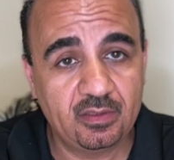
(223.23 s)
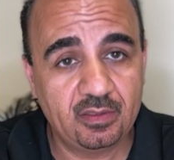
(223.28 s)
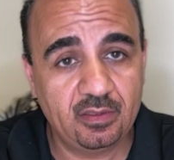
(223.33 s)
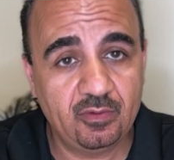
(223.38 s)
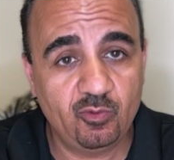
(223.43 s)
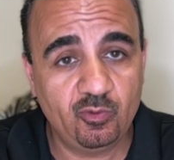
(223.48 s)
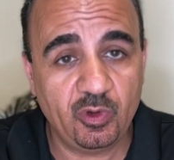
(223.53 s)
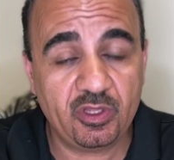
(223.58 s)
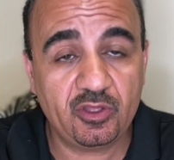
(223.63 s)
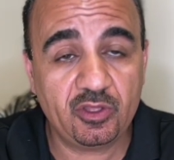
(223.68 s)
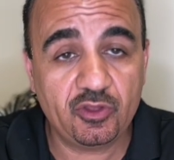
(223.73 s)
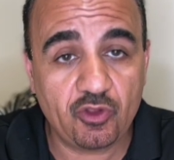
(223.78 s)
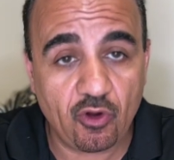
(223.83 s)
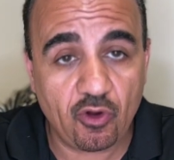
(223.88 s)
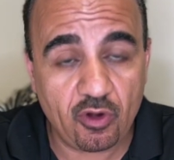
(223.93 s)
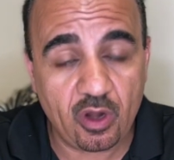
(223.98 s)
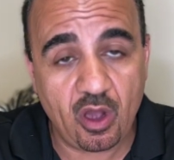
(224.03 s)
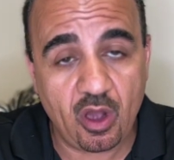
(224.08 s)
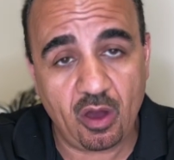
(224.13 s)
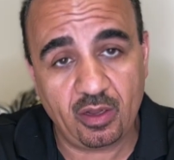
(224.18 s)
with
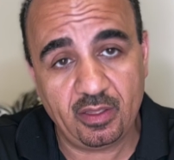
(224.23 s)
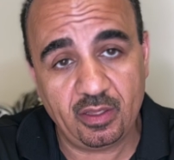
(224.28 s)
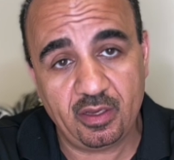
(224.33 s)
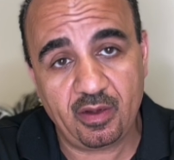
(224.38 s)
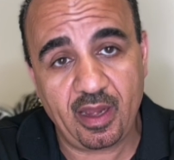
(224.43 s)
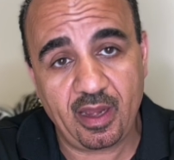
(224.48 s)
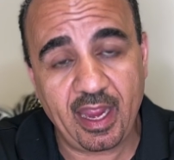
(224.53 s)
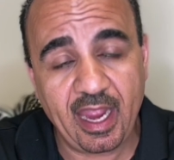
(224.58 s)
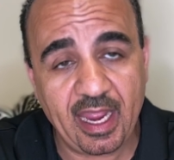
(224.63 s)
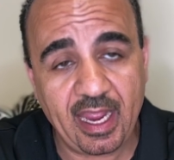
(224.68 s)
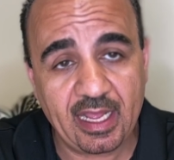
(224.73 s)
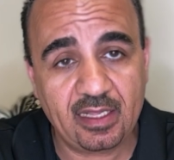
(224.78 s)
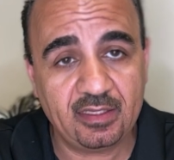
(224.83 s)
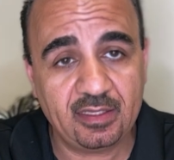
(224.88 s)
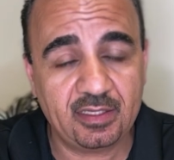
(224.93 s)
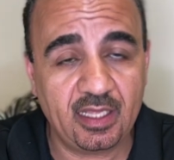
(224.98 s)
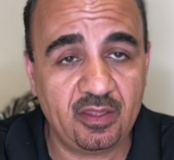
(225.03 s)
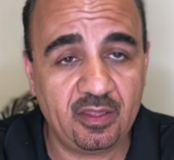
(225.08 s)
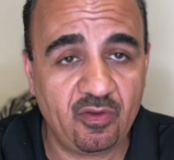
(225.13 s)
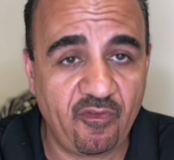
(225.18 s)
dirt on their hands
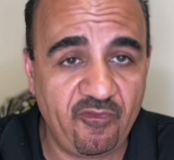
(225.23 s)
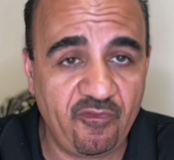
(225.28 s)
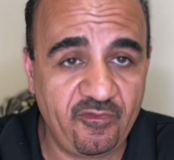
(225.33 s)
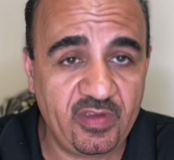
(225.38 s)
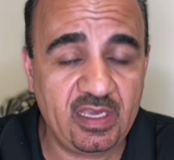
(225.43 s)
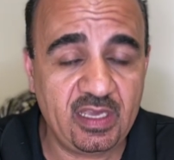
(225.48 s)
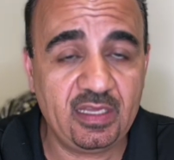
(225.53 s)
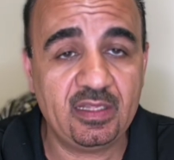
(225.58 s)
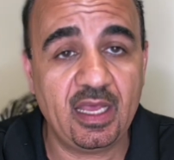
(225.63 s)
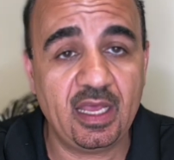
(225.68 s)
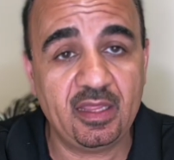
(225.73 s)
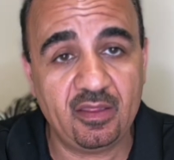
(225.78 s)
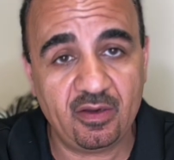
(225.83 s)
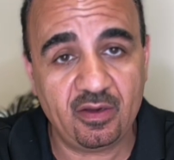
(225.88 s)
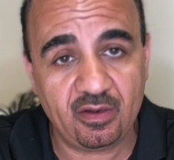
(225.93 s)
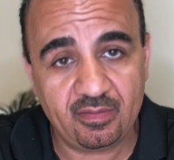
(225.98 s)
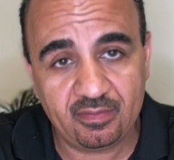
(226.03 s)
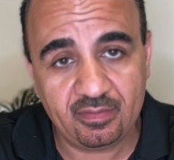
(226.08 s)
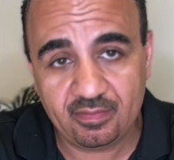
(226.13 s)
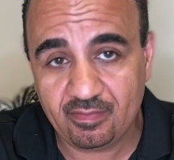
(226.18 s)
and their feet and
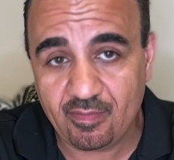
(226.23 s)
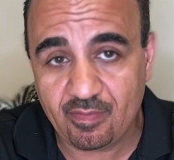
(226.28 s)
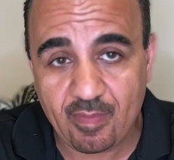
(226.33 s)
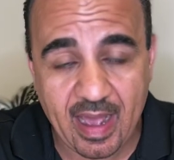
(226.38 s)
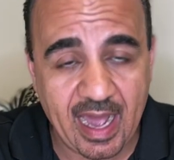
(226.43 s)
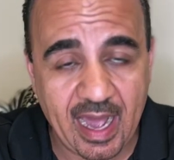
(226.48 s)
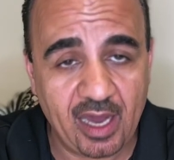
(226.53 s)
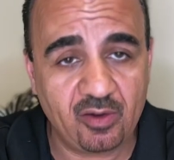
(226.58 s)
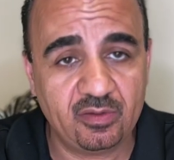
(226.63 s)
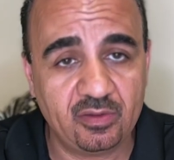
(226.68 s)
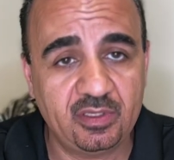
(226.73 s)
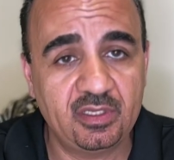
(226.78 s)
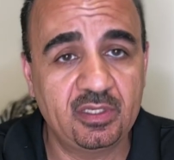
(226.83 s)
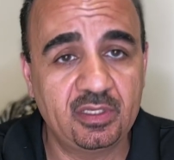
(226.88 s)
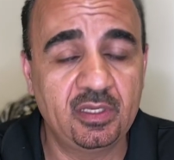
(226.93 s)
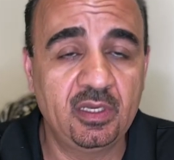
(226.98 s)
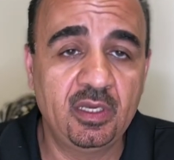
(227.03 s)
their mouths,